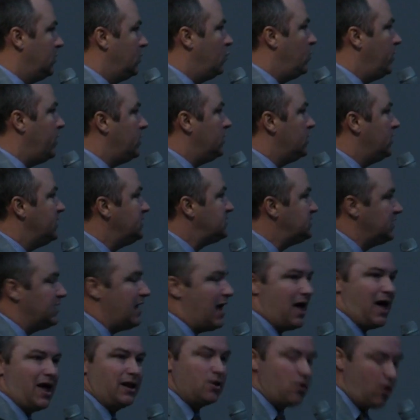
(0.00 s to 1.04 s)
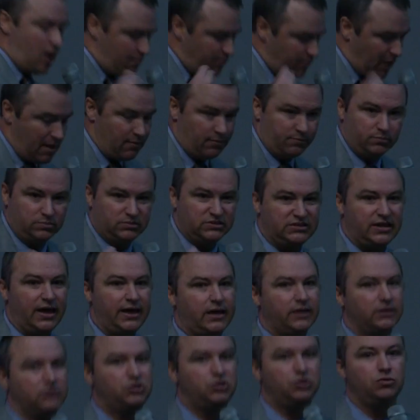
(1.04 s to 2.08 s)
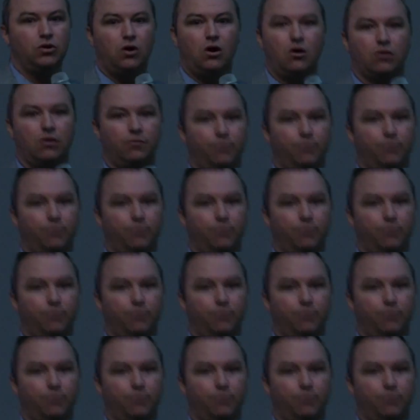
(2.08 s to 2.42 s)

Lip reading: Listen, I know I'm taking too long